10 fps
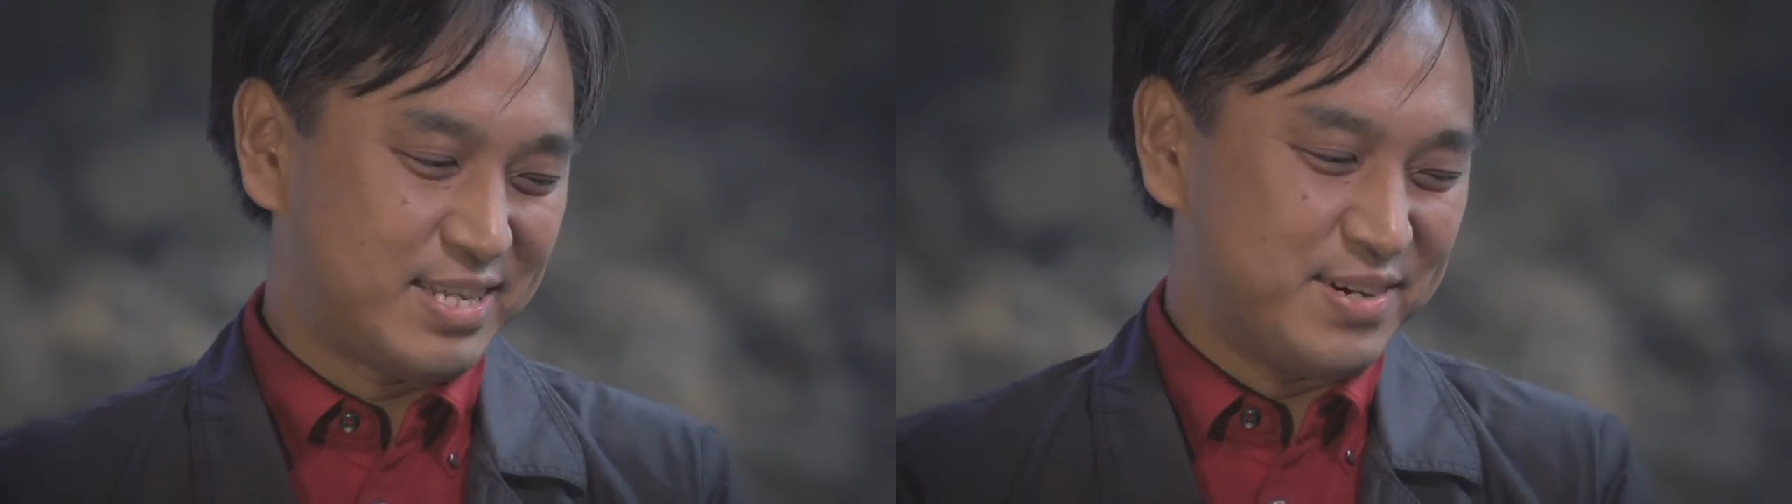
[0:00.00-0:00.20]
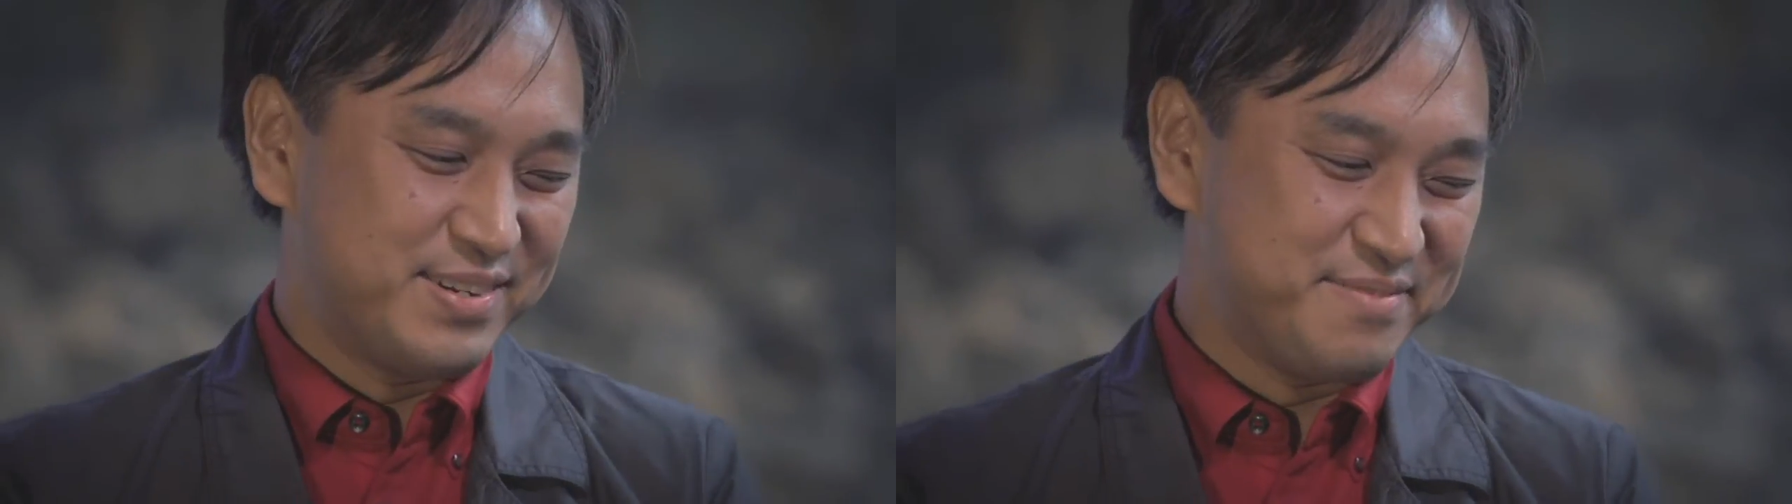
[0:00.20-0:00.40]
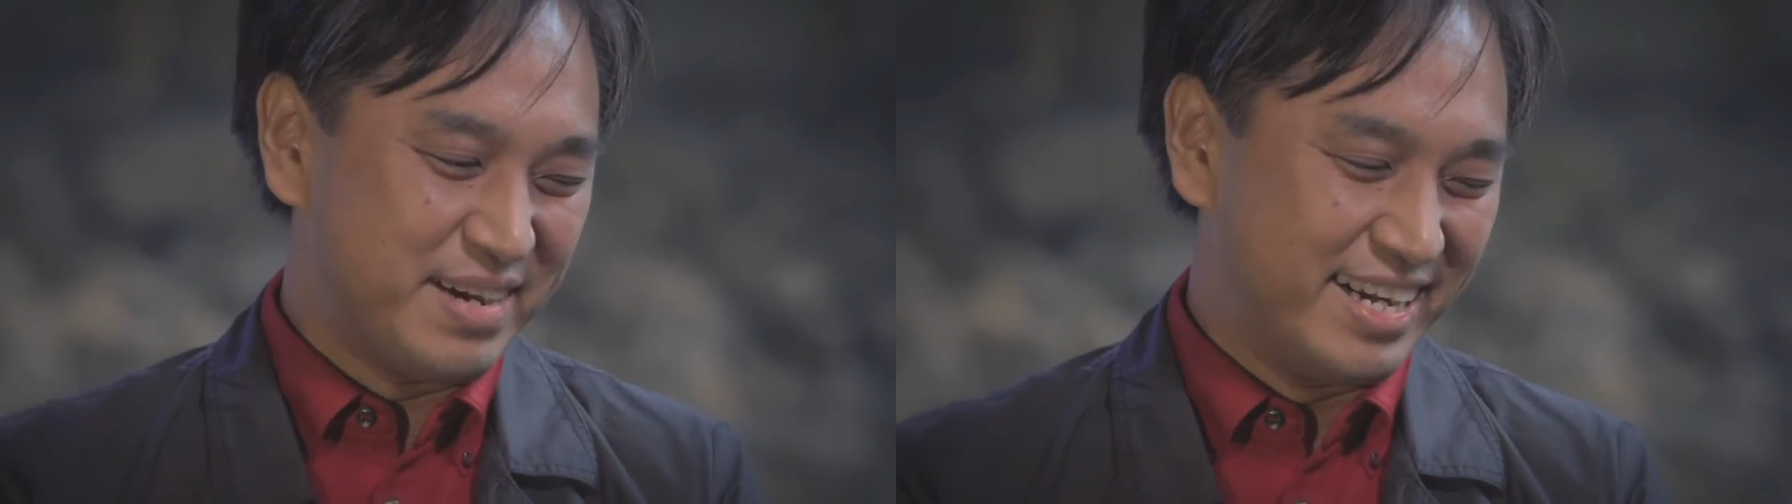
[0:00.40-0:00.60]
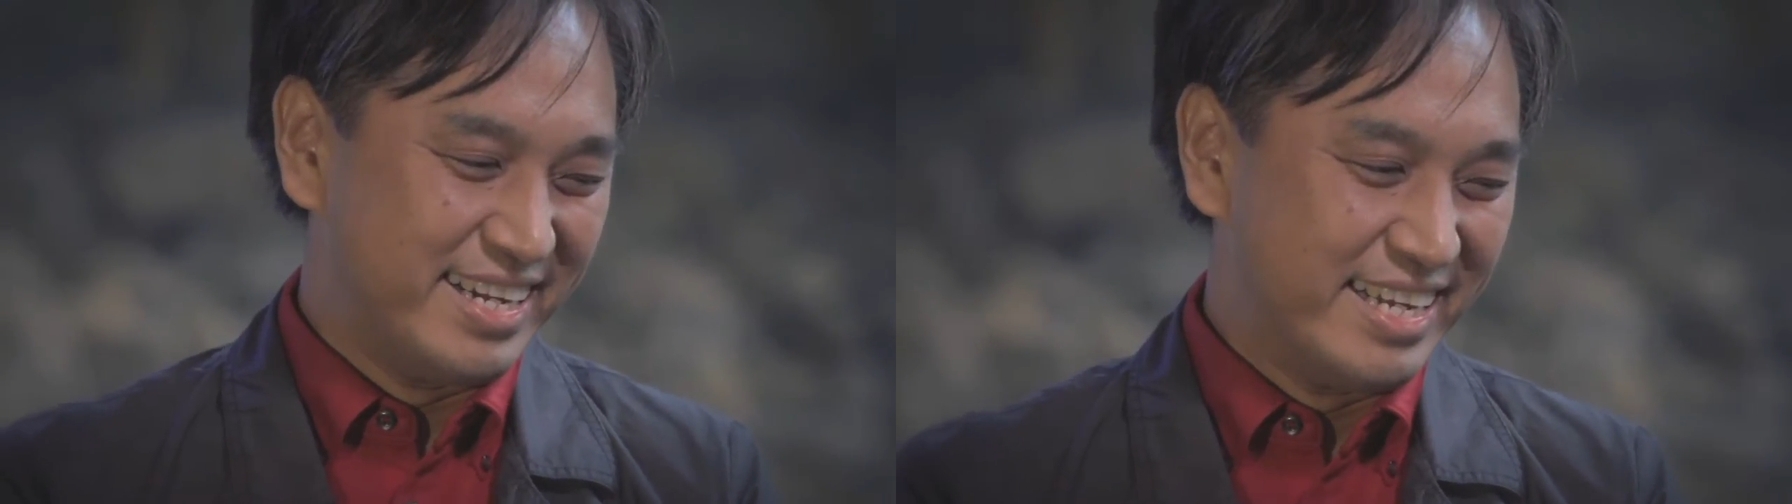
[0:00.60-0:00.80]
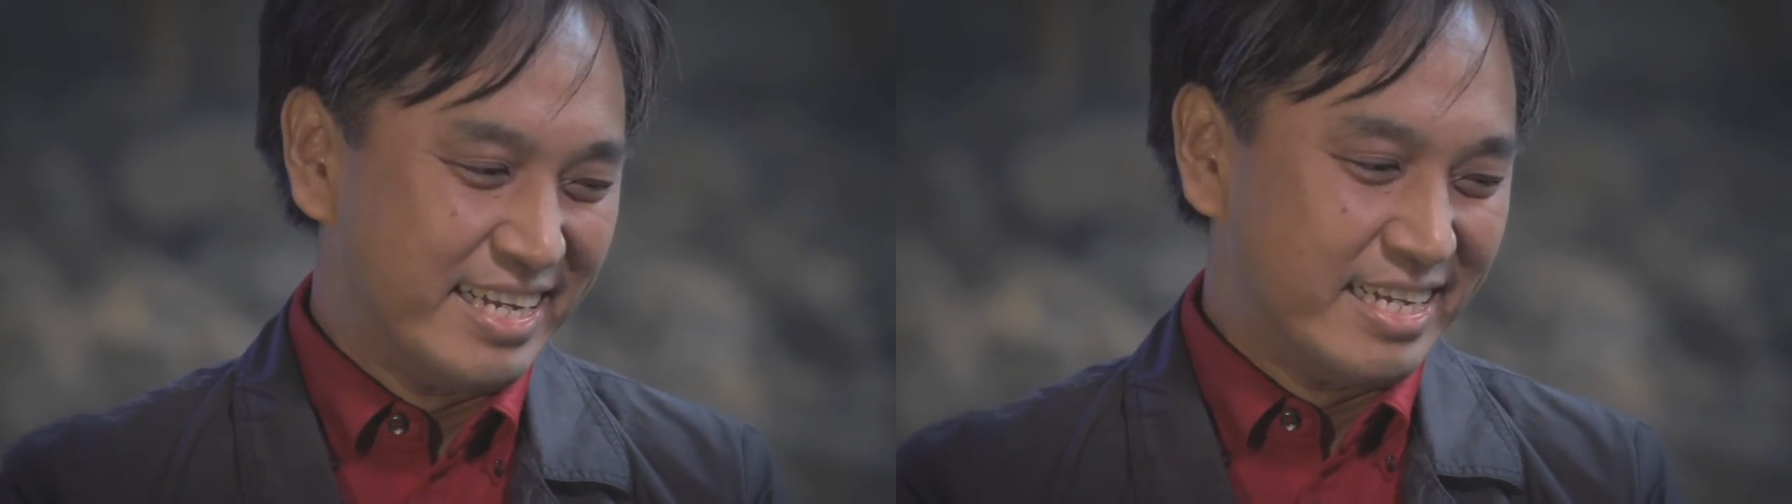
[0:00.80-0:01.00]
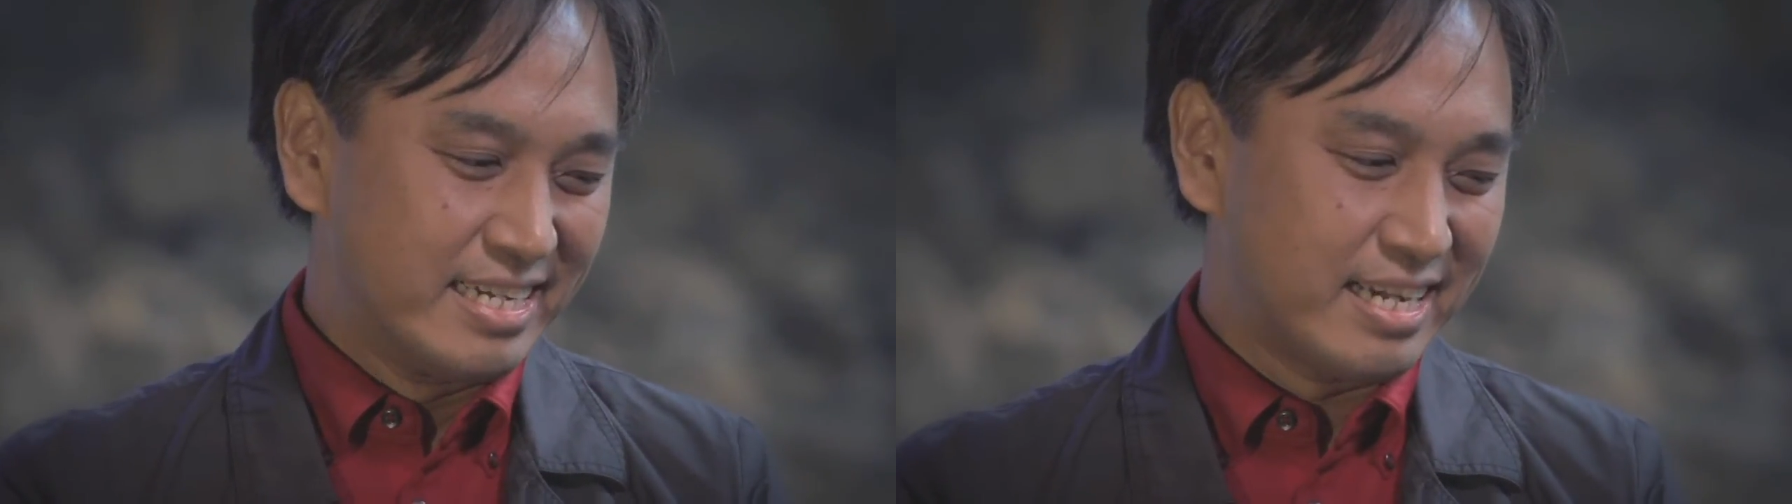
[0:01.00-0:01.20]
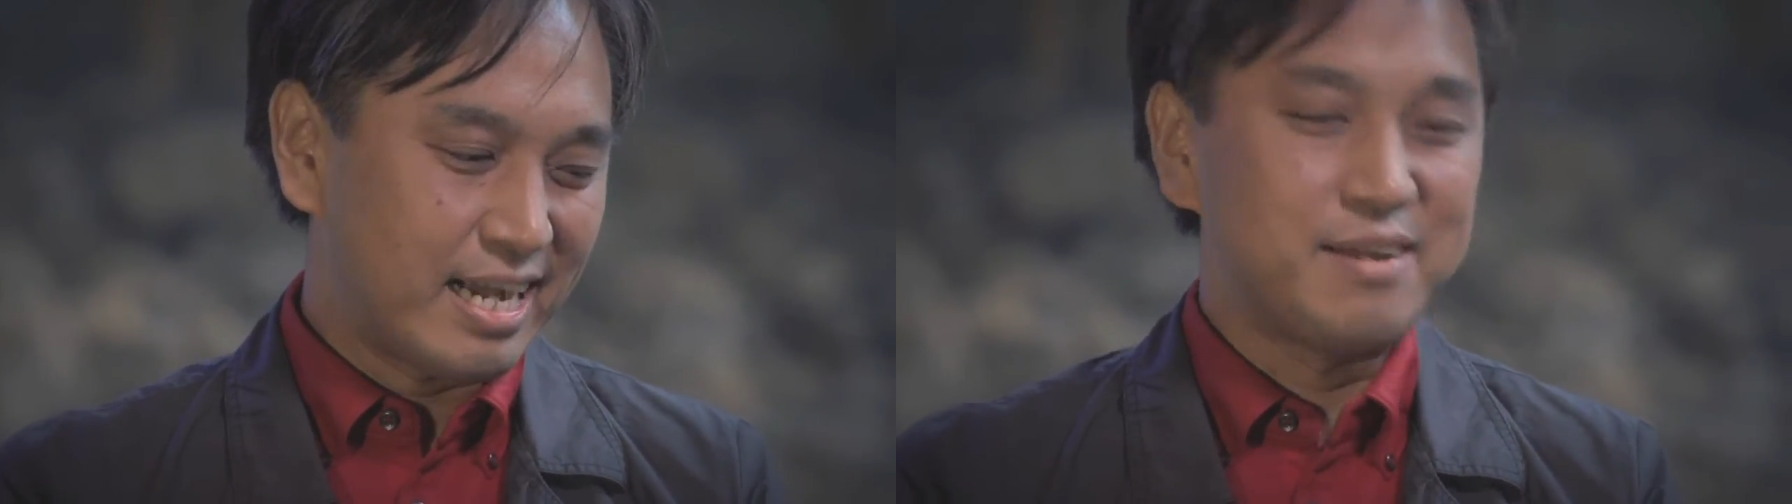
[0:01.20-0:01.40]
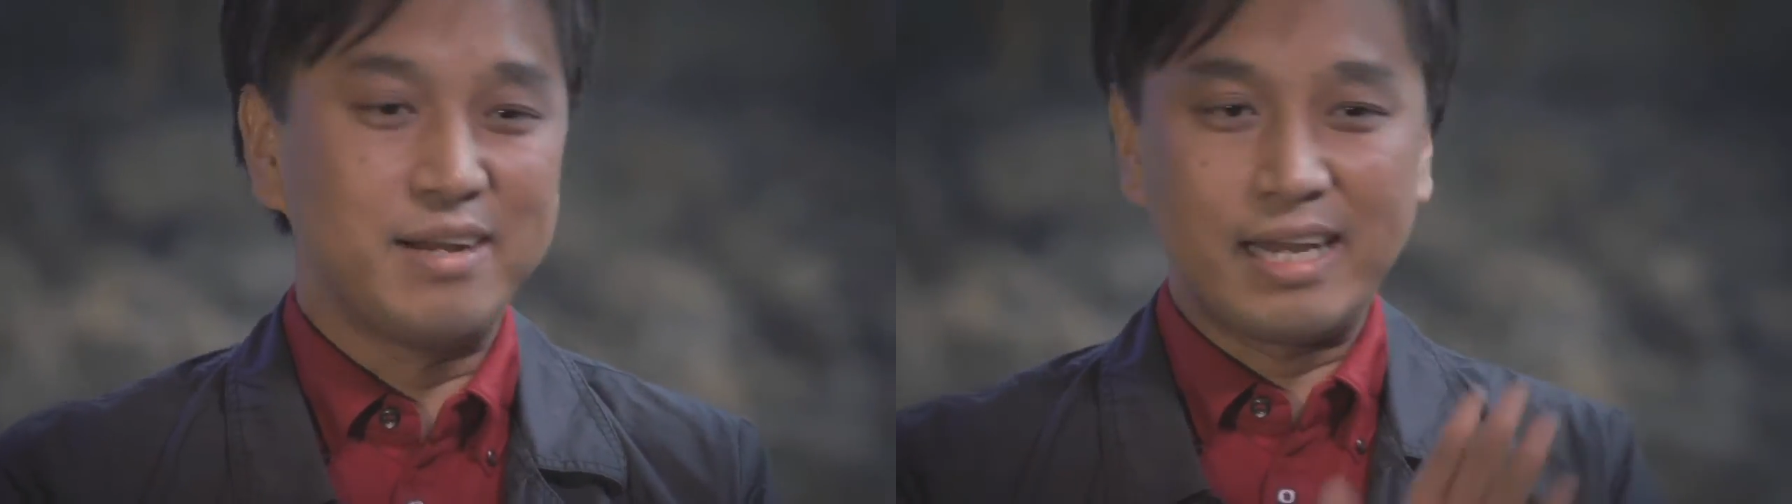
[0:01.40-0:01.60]
And these people were just
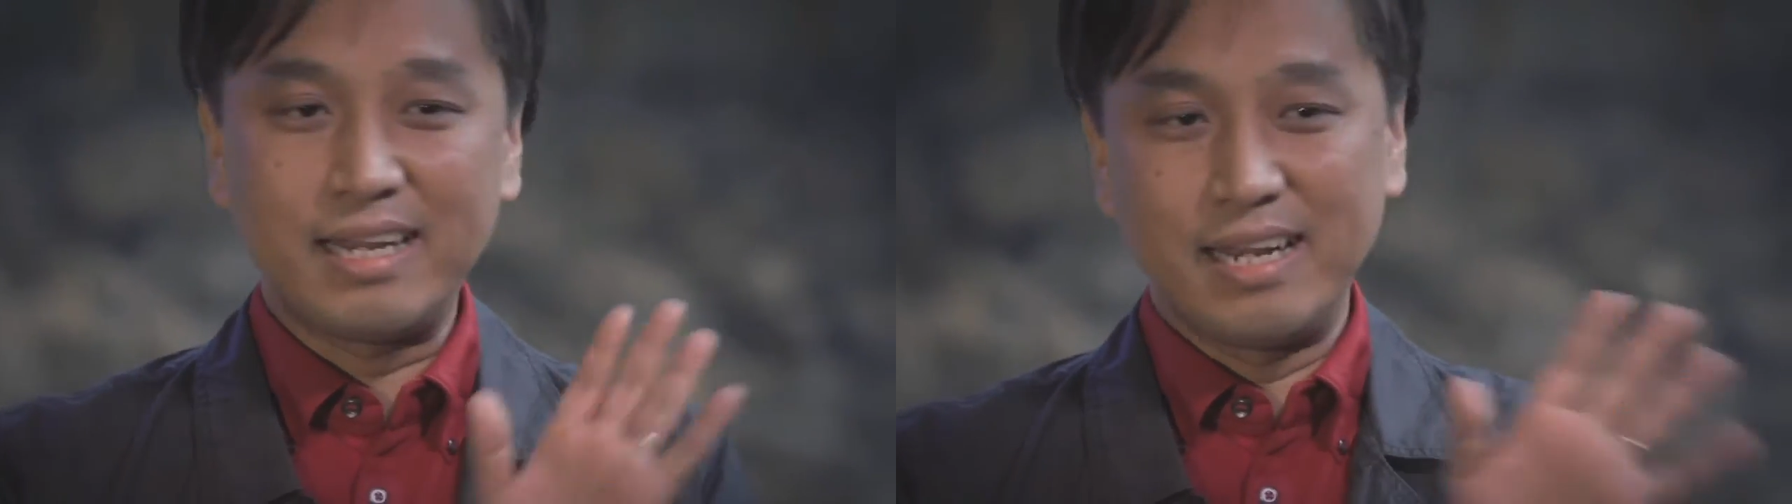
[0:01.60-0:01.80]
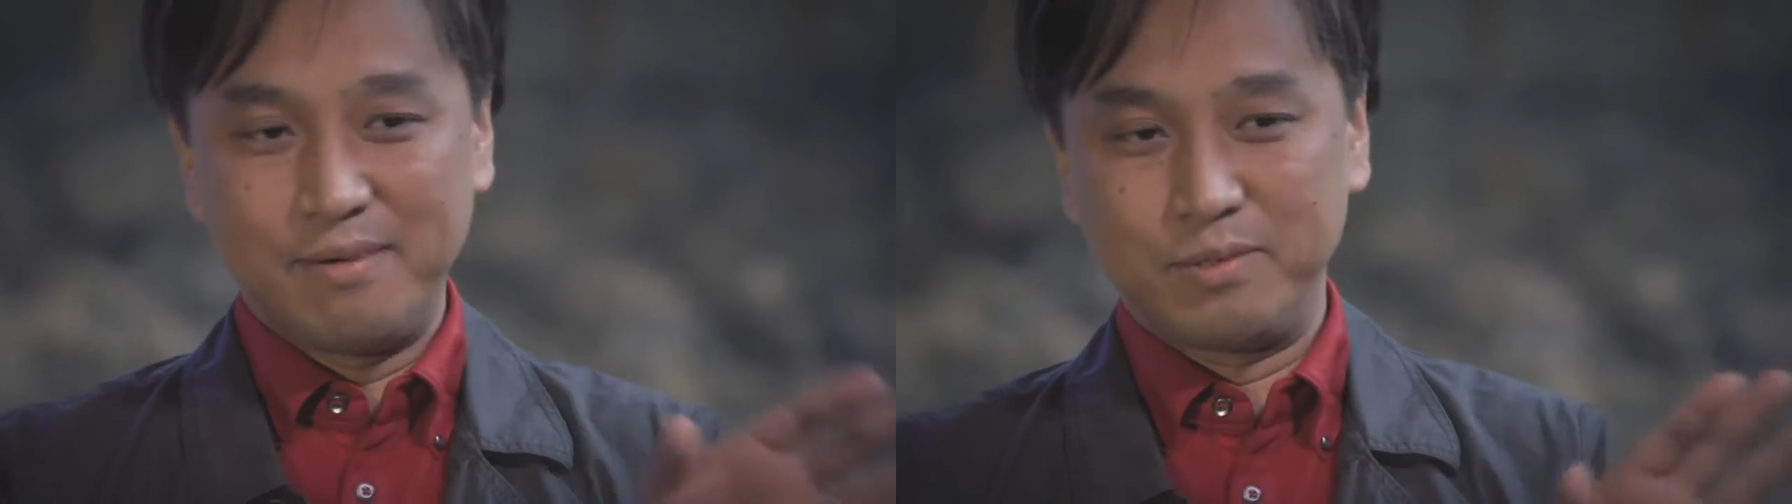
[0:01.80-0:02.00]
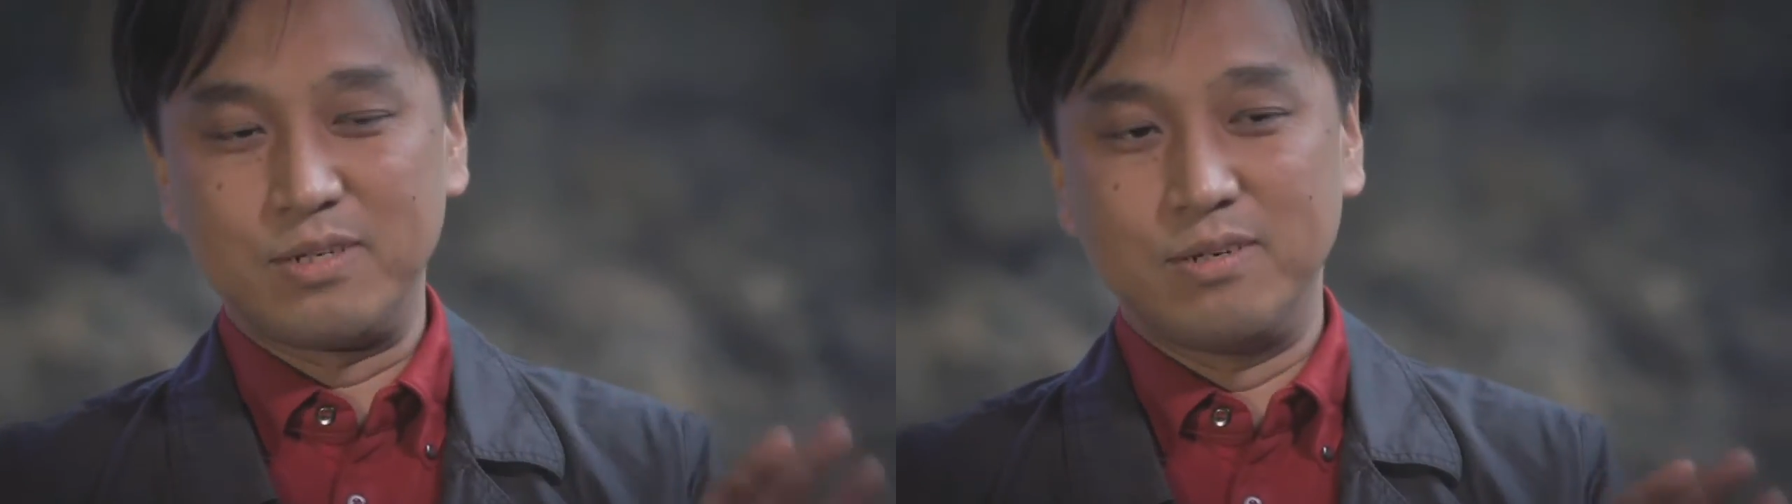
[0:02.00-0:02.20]
doing their job.